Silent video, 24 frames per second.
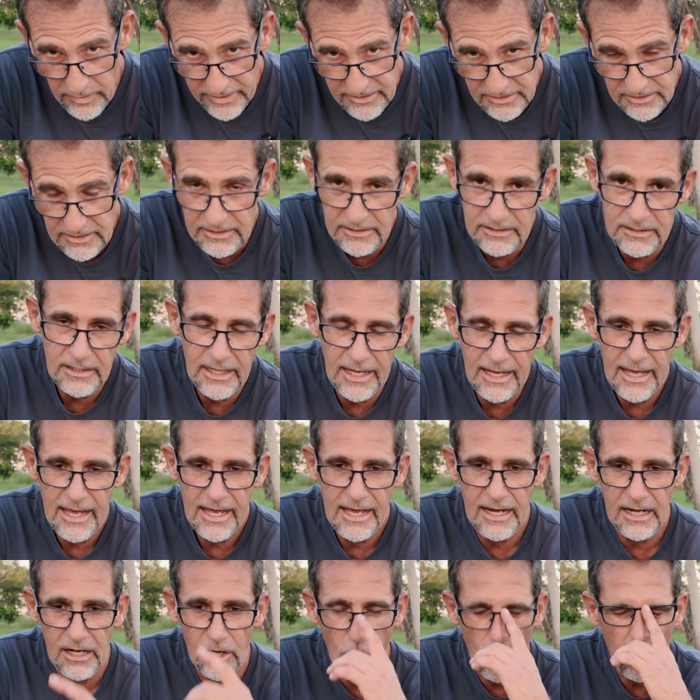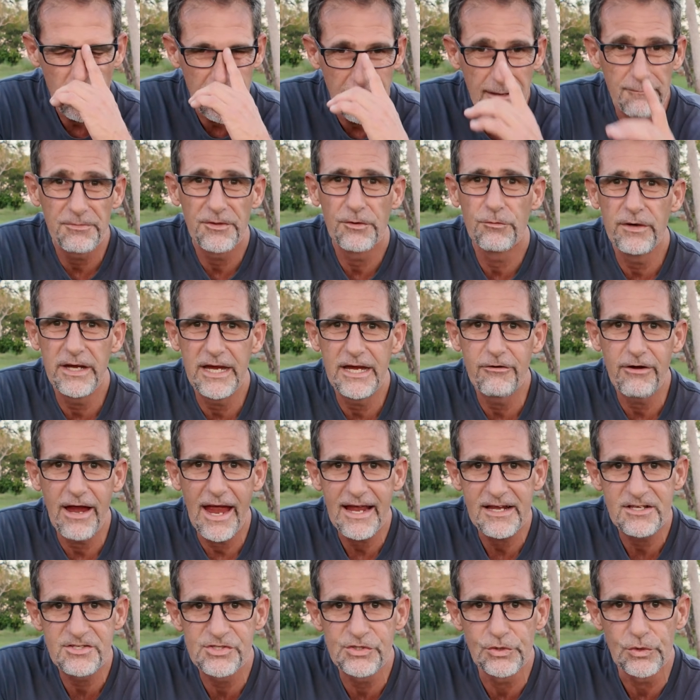where you can lock up the rear
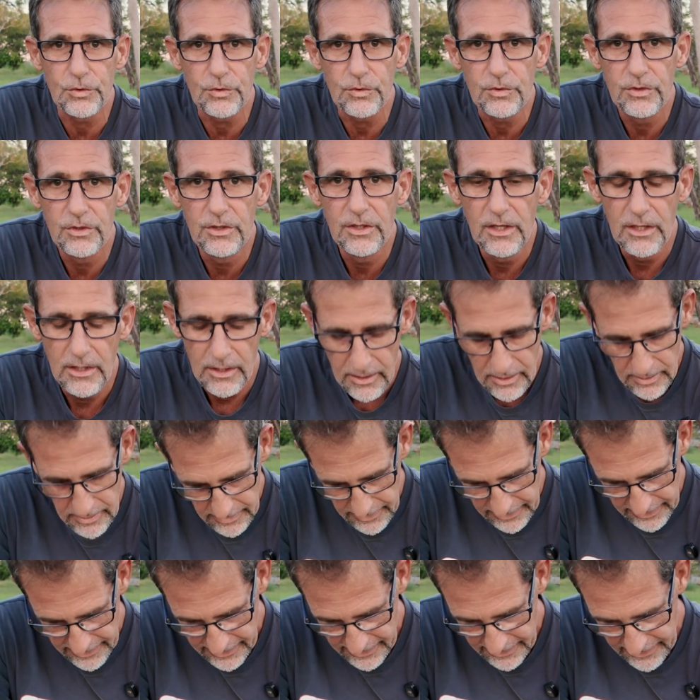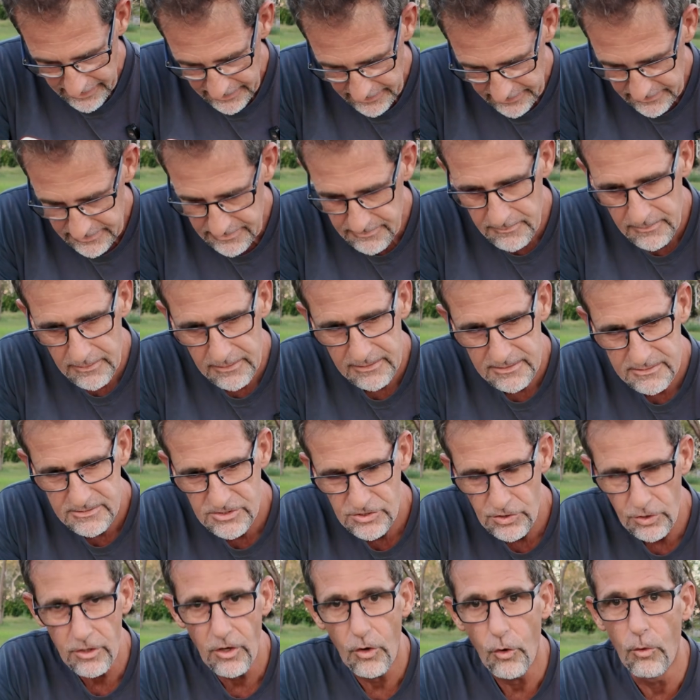axle and
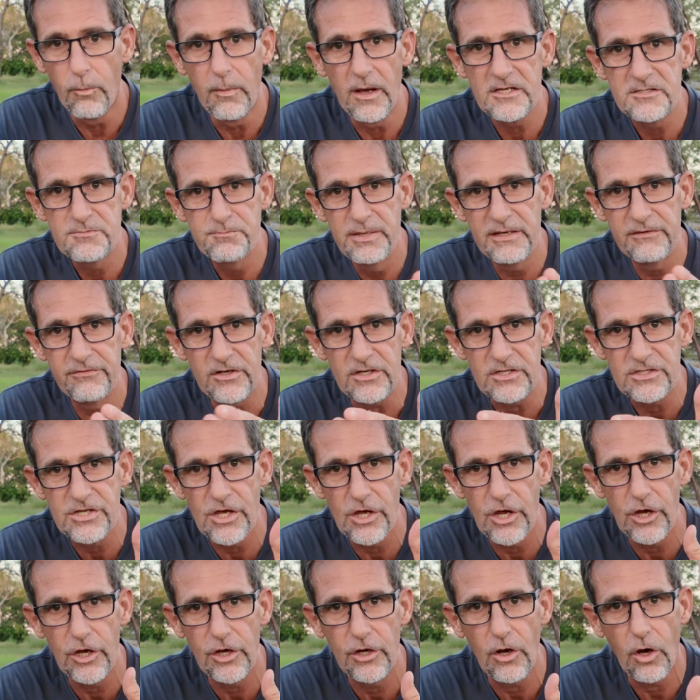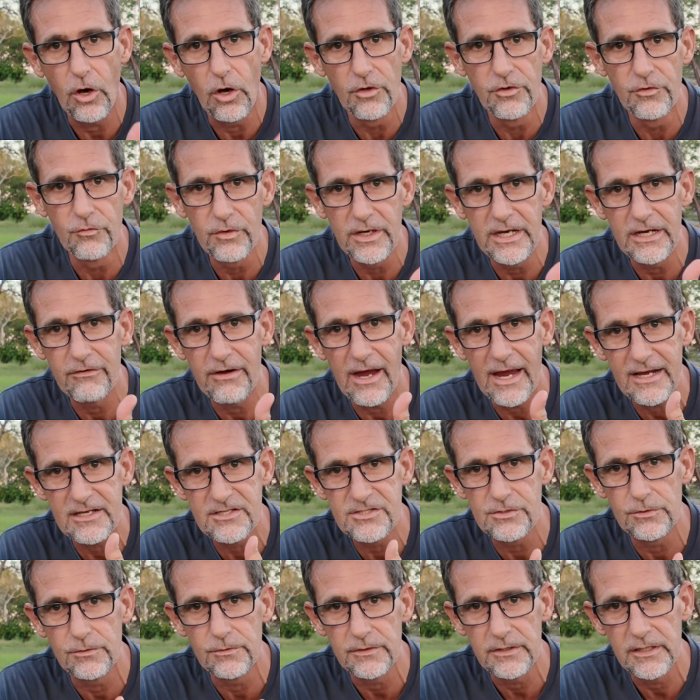sort of almost pivot turn on the rear
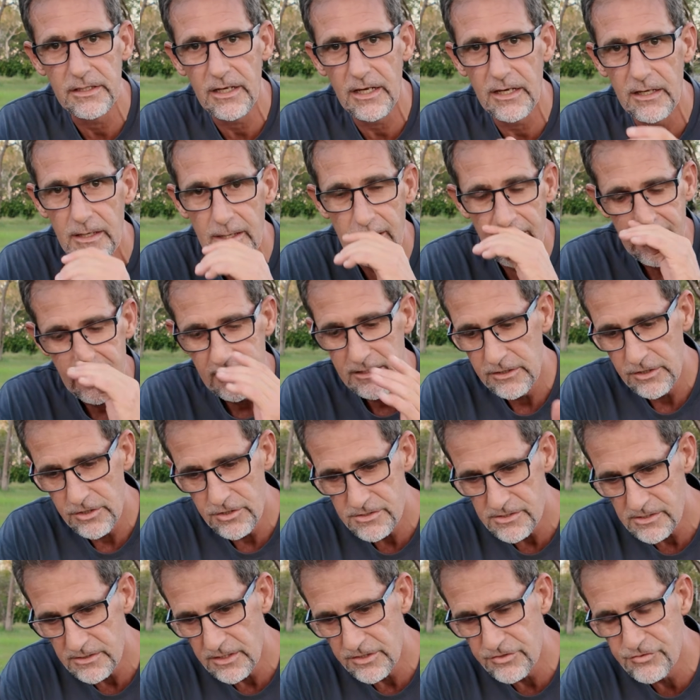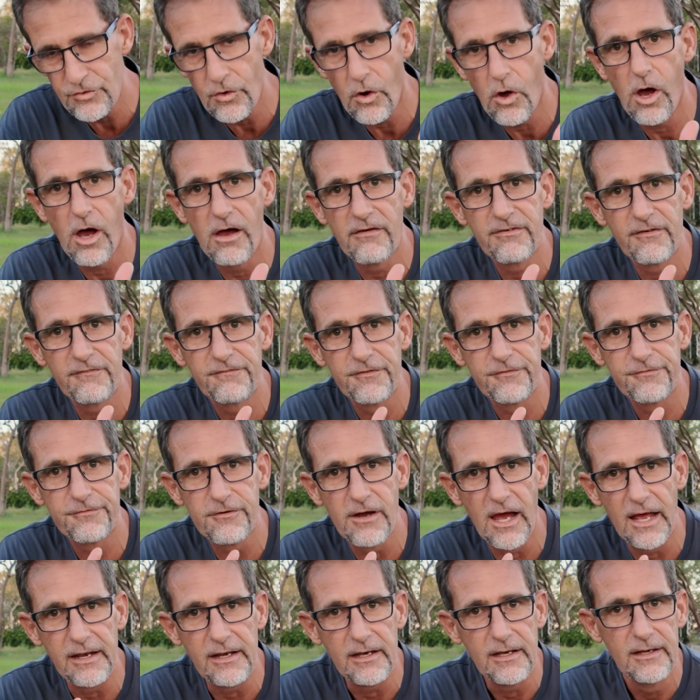axle, you know, using the drive off the
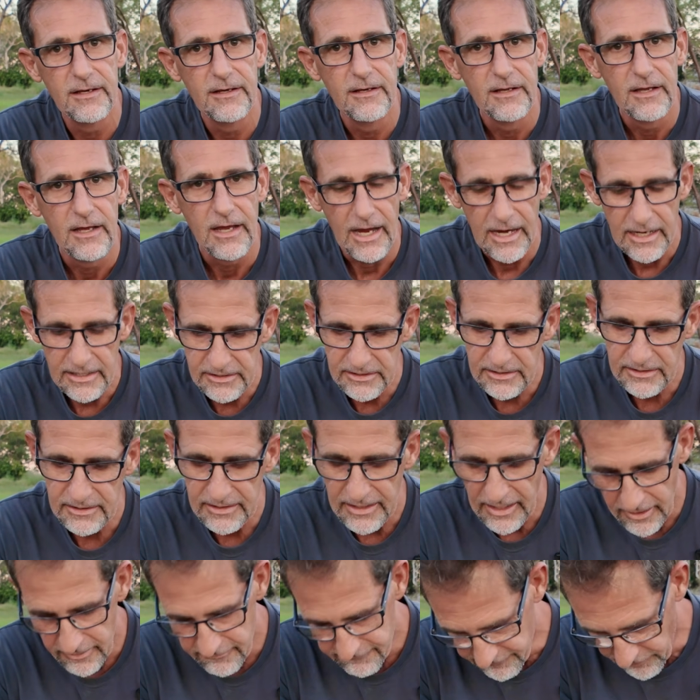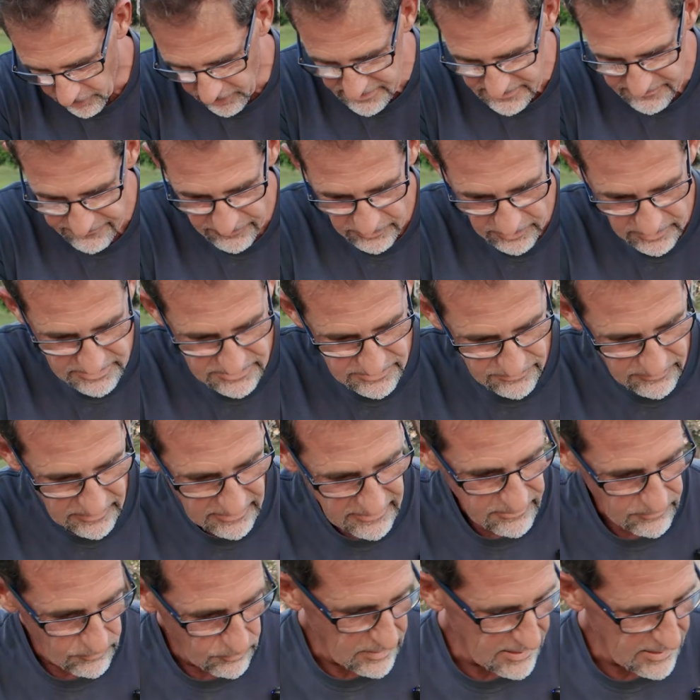front, and you can go vice versa either